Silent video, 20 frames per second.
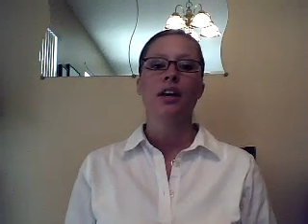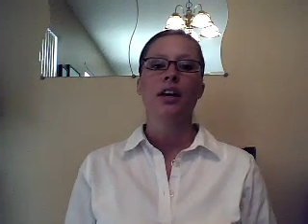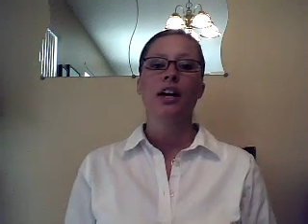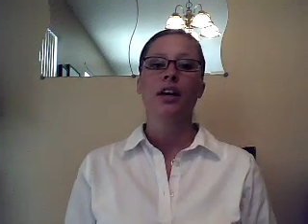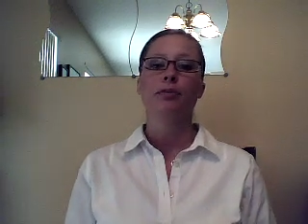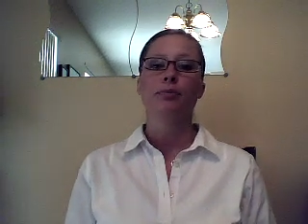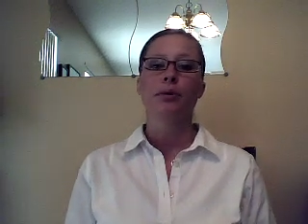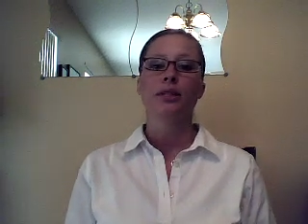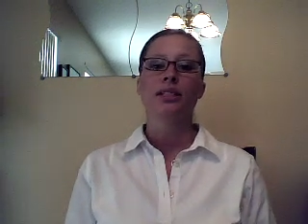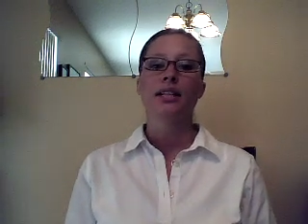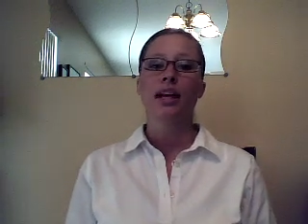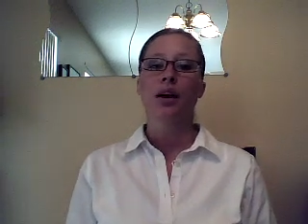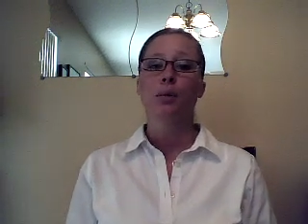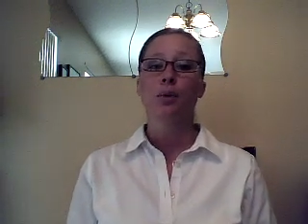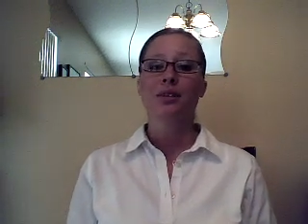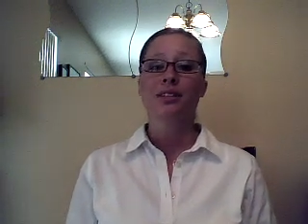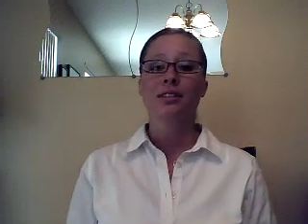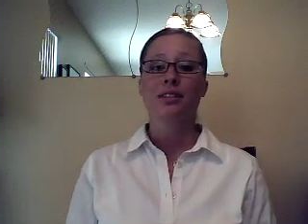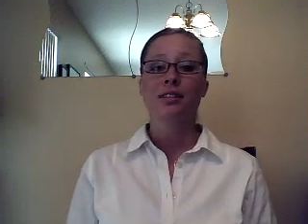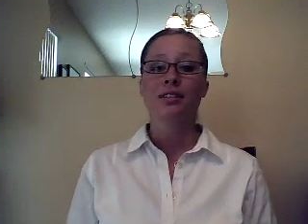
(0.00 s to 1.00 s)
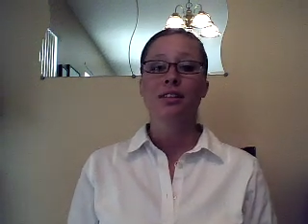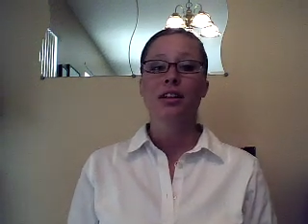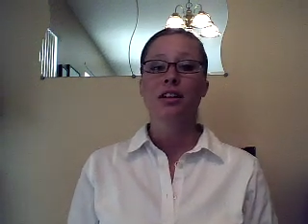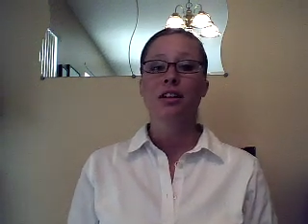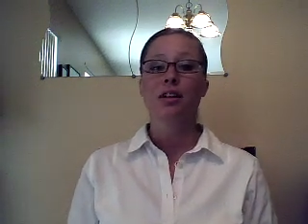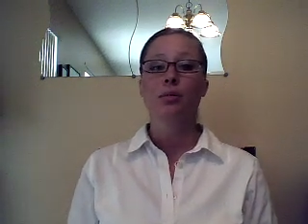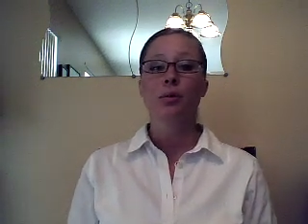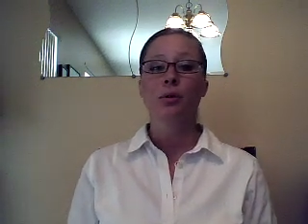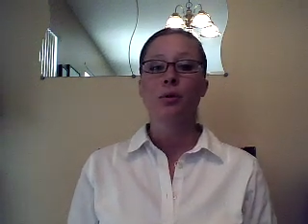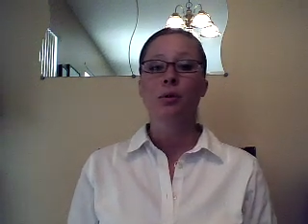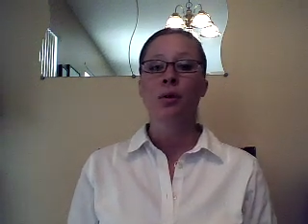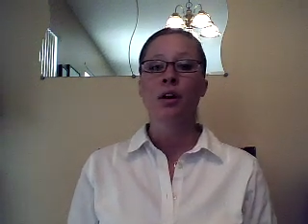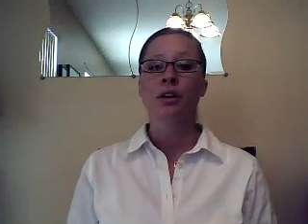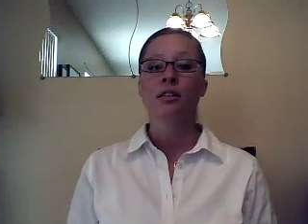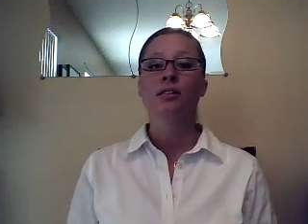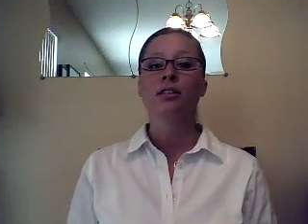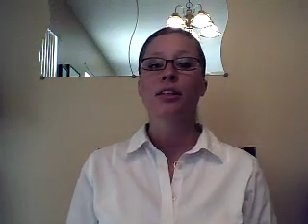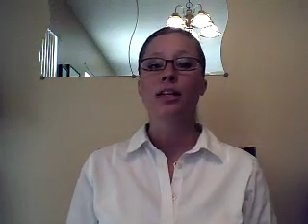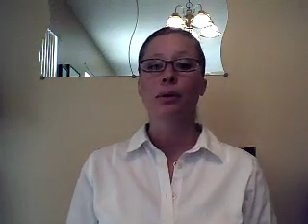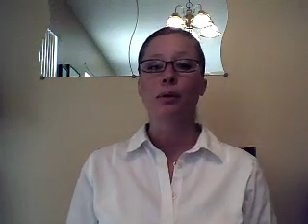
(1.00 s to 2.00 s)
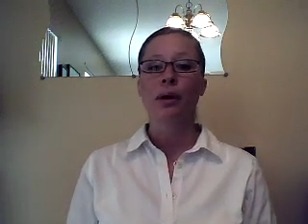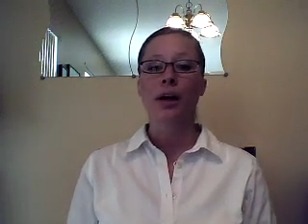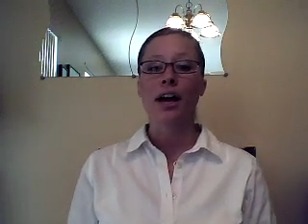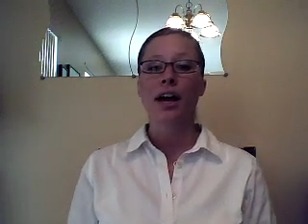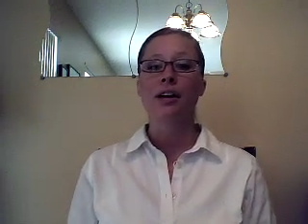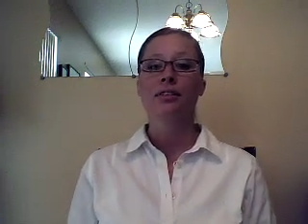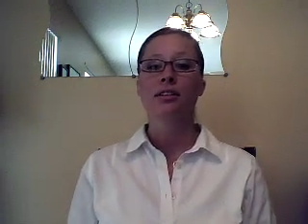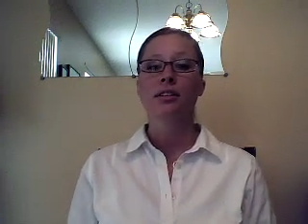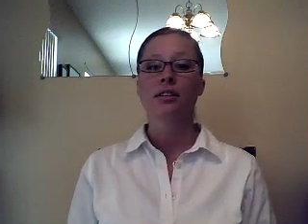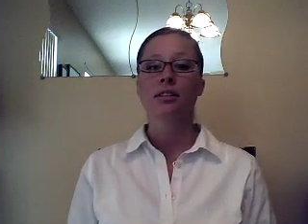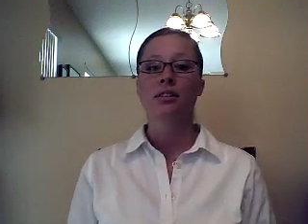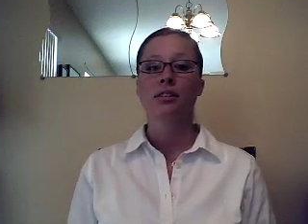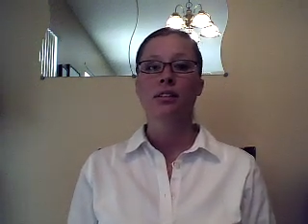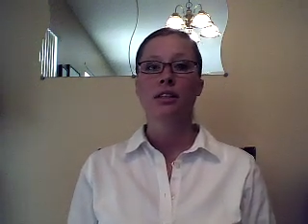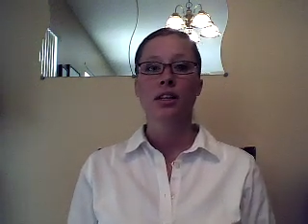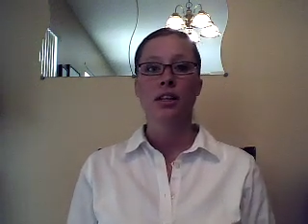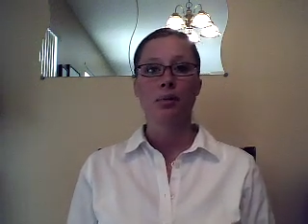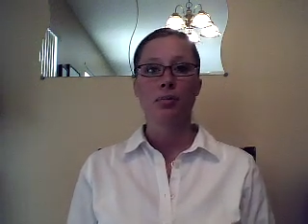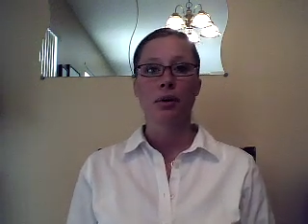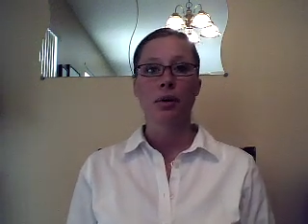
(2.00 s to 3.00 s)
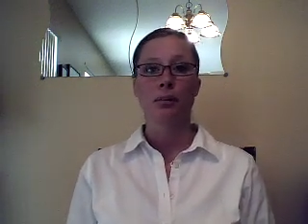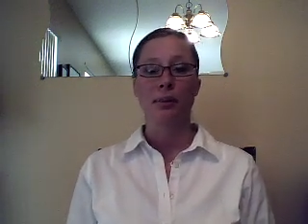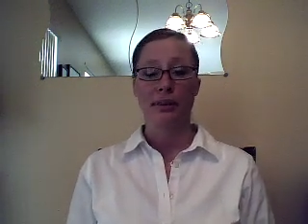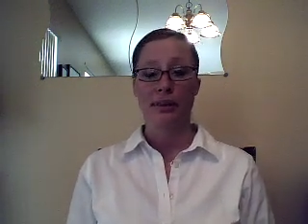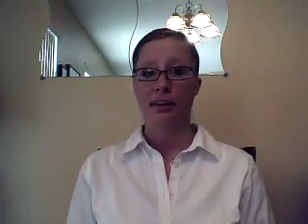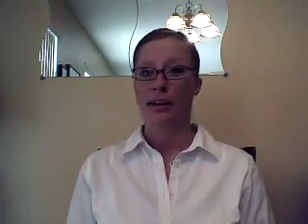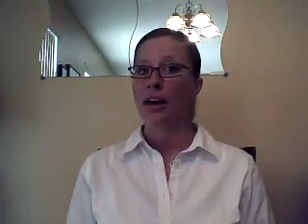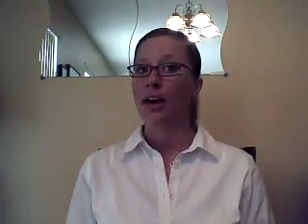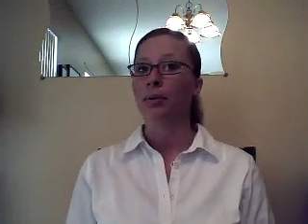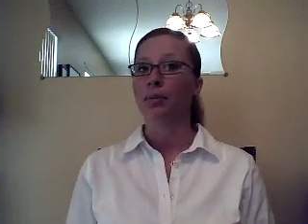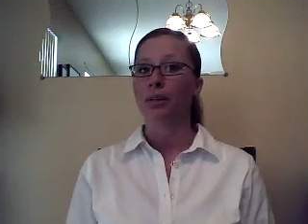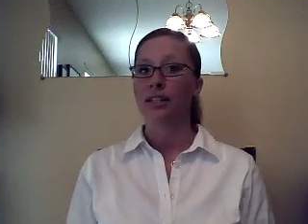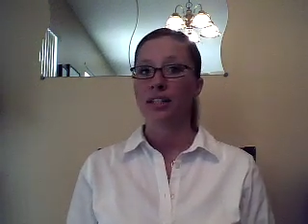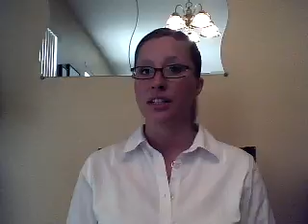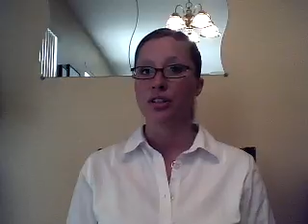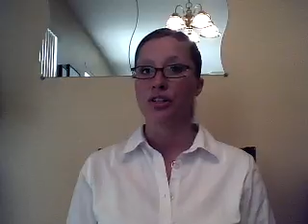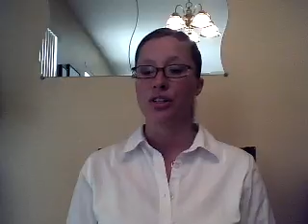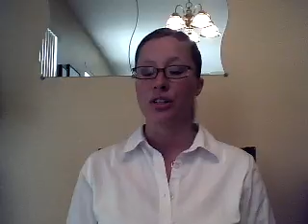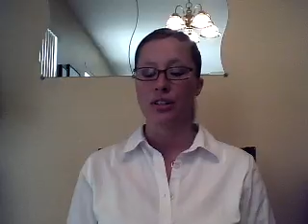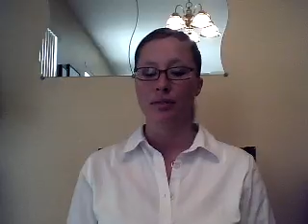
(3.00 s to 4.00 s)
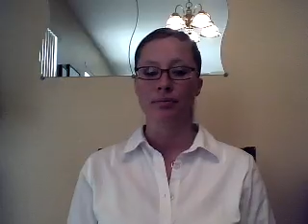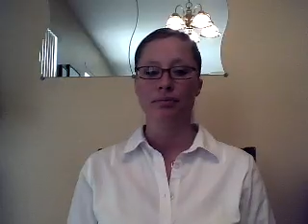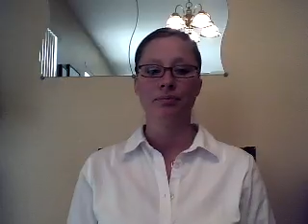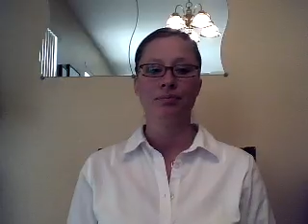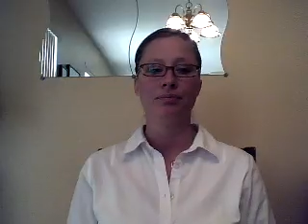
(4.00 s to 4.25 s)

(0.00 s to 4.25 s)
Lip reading: If Mattel wants to stay number one, they will have to keep up with the competition.